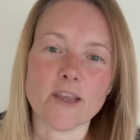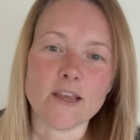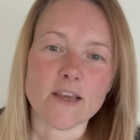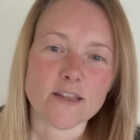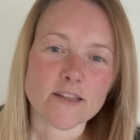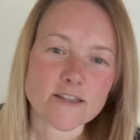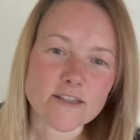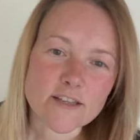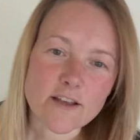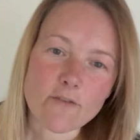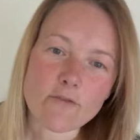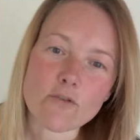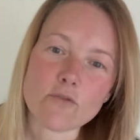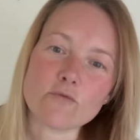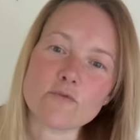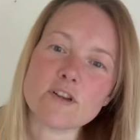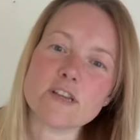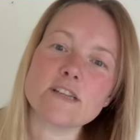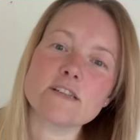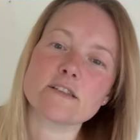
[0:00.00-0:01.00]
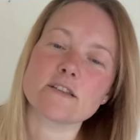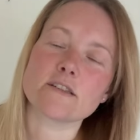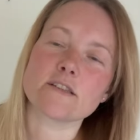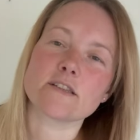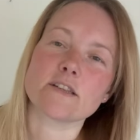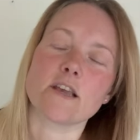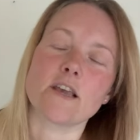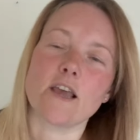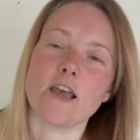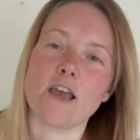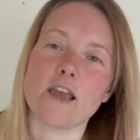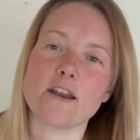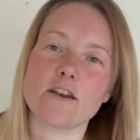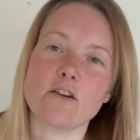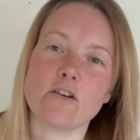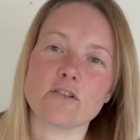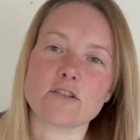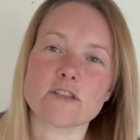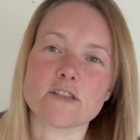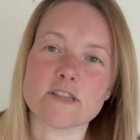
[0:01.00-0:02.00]
There's several reasons a
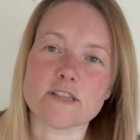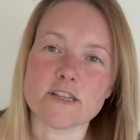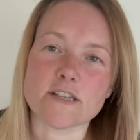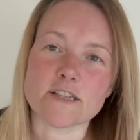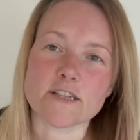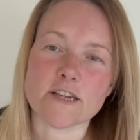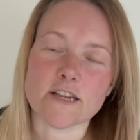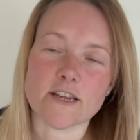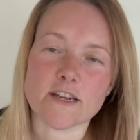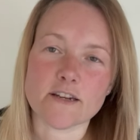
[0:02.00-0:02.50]
narcissistic